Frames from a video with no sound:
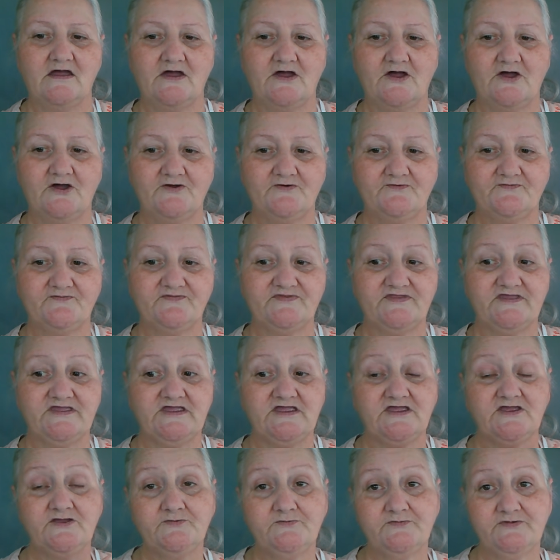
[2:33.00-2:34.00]
of
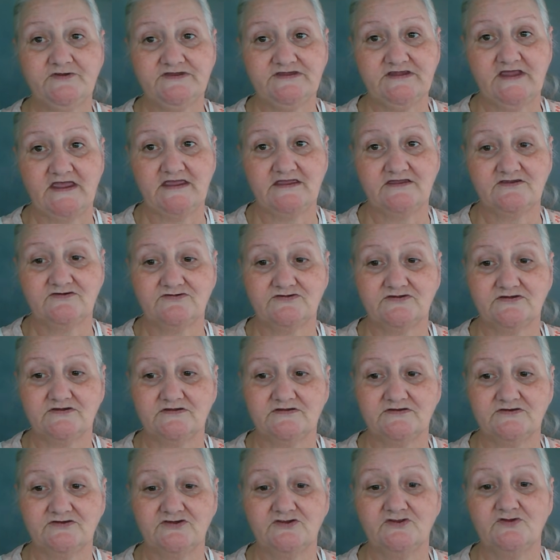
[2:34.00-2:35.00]
the
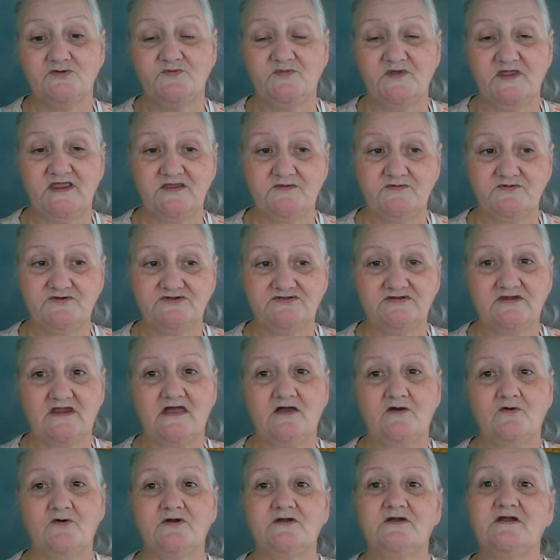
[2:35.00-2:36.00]
invitation to the baby
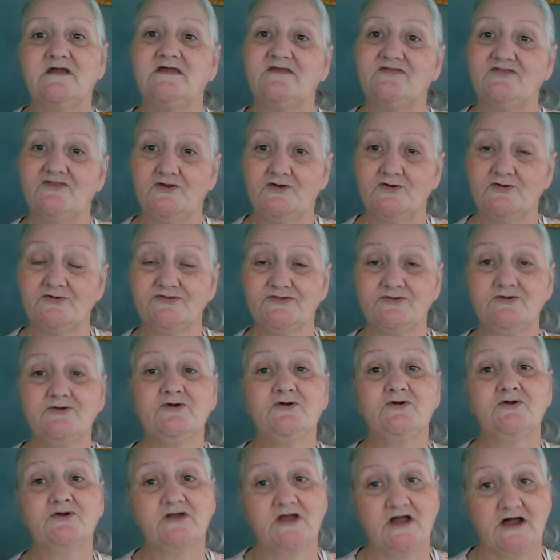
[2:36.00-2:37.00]
shower, and those are
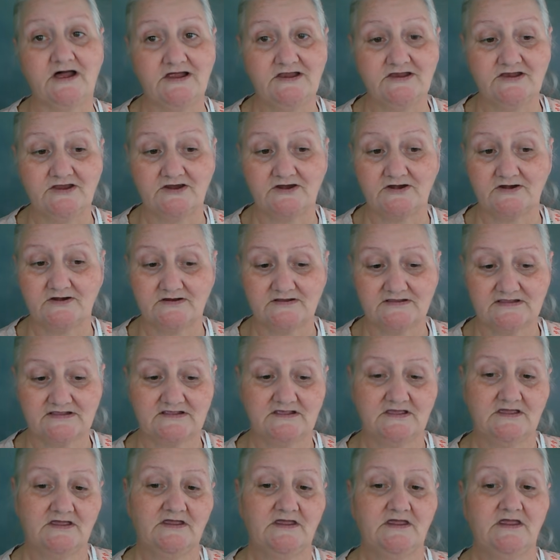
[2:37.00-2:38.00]
her colors.
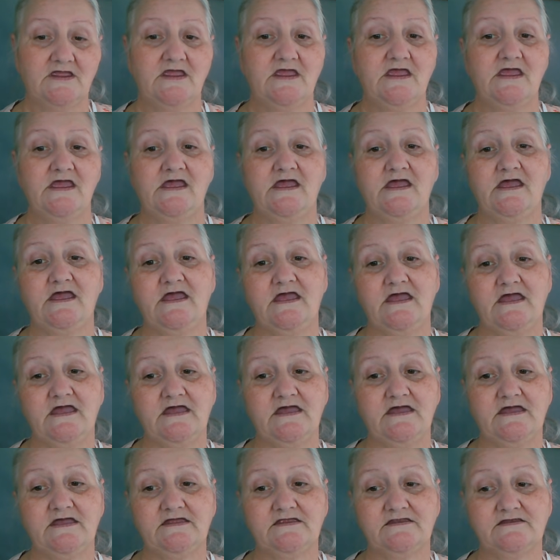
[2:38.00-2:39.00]

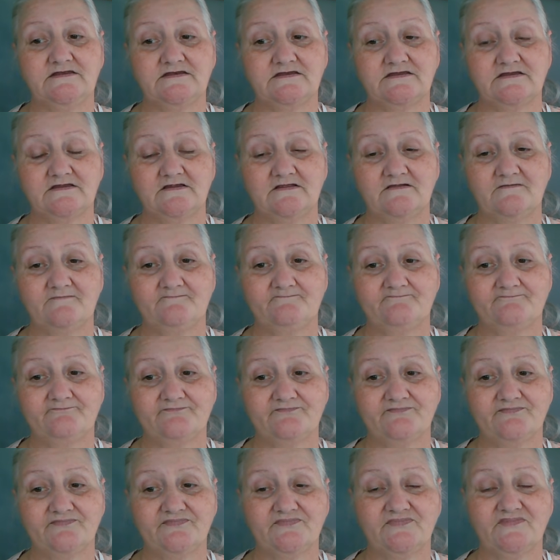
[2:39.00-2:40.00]
And
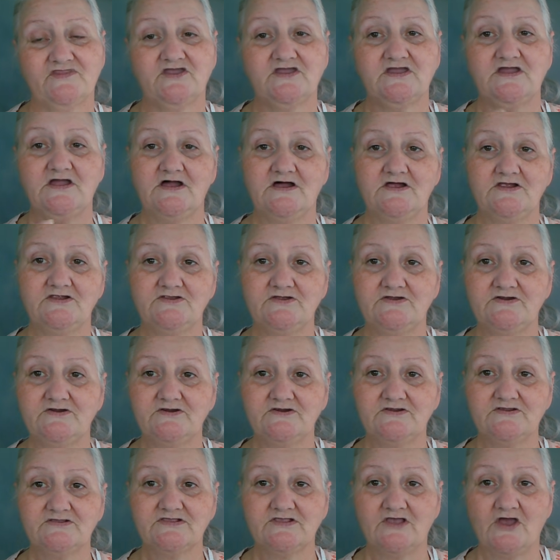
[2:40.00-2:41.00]
the
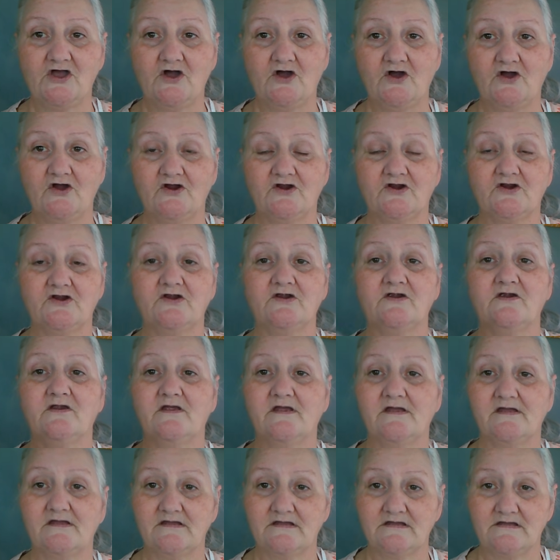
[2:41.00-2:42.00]
colors are
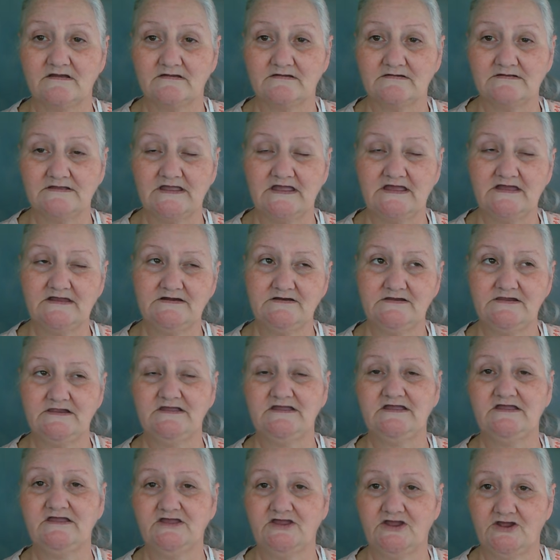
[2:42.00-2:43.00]
kind of
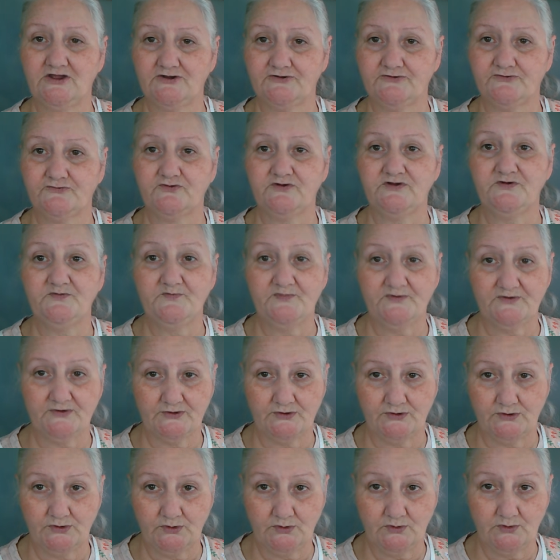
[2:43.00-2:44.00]
like a country
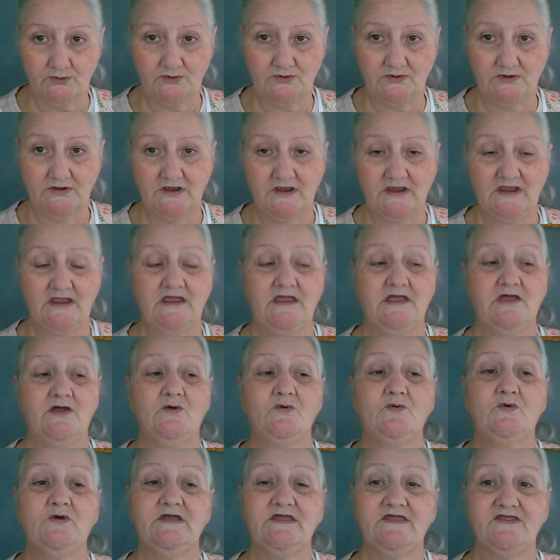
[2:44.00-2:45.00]
blue
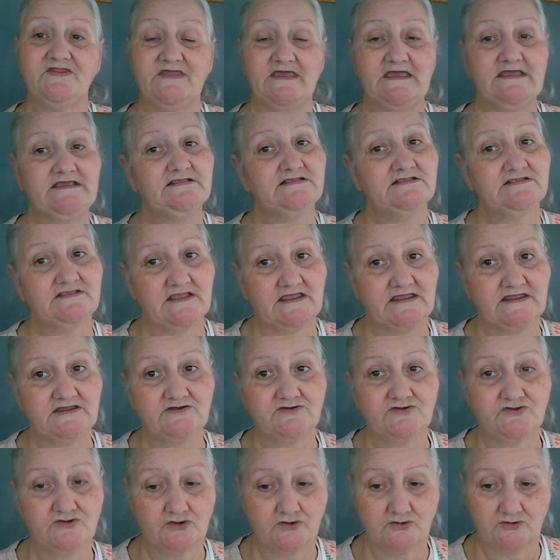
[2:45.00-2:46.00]
with a
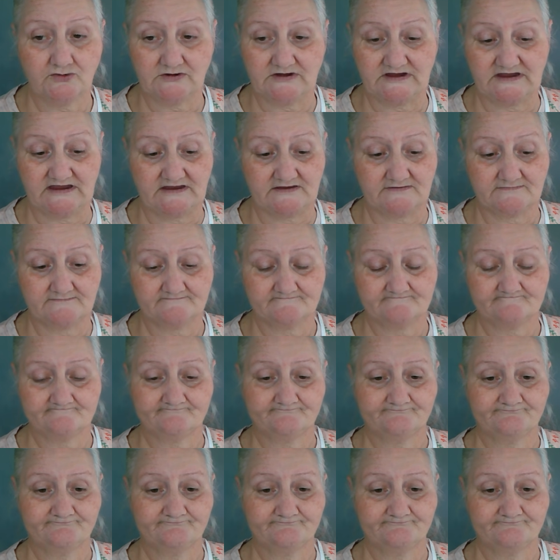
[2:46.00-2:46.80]
sage green.